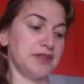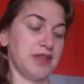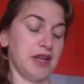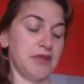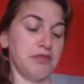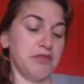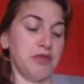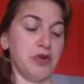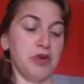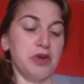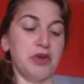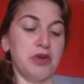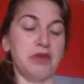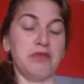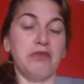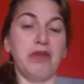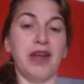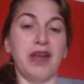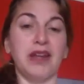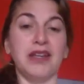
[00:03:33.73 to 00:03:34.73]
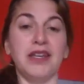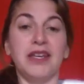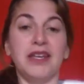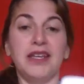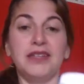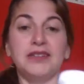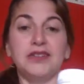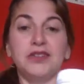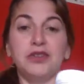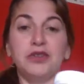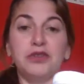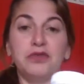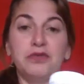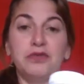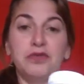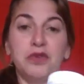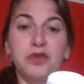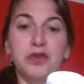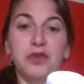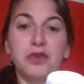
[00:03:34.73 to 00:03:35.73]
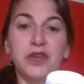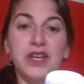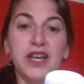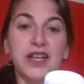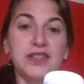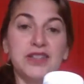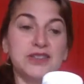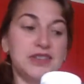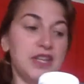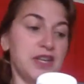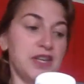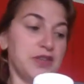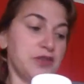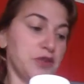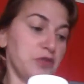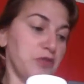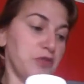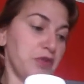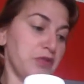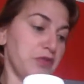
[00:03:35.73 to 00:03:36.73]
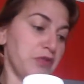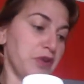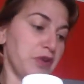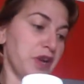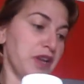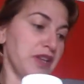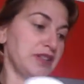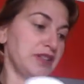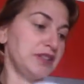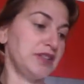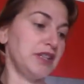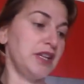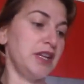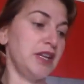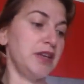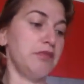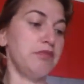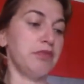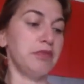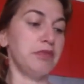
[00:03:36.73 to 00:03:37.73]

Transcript: I bought magnesium for relaxation before I sleep.